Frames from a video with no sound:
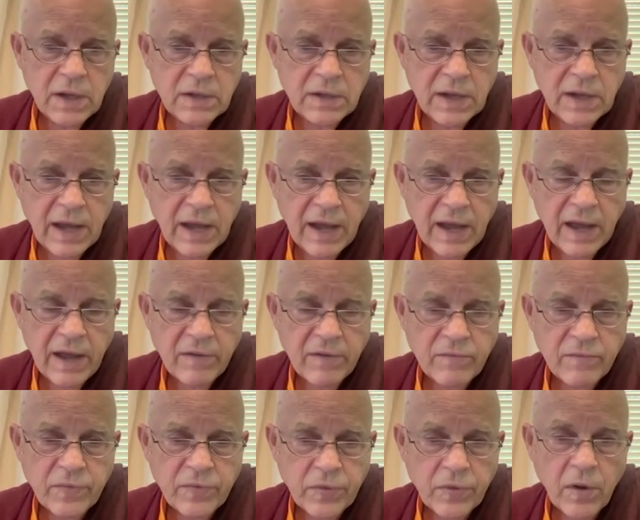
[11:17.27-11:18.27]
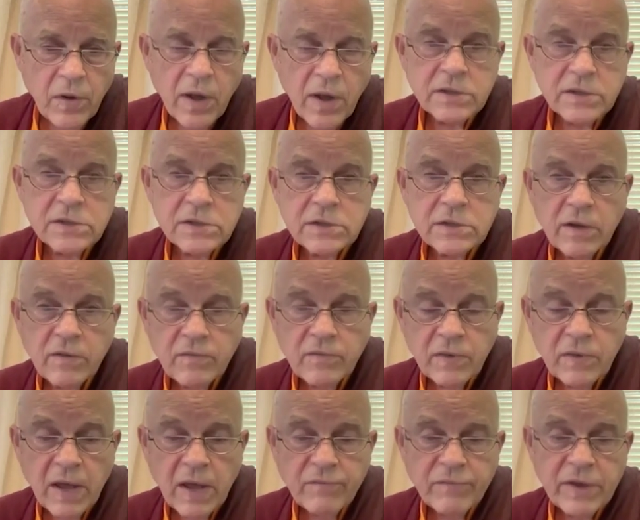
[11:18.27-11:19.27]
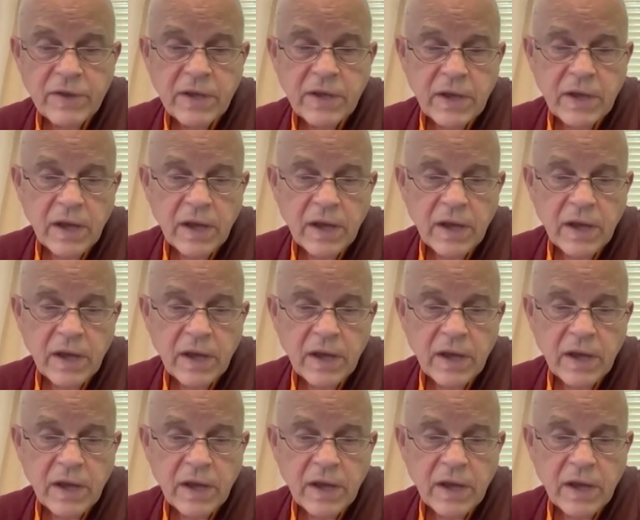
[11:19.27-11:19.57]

to have thoughts of loving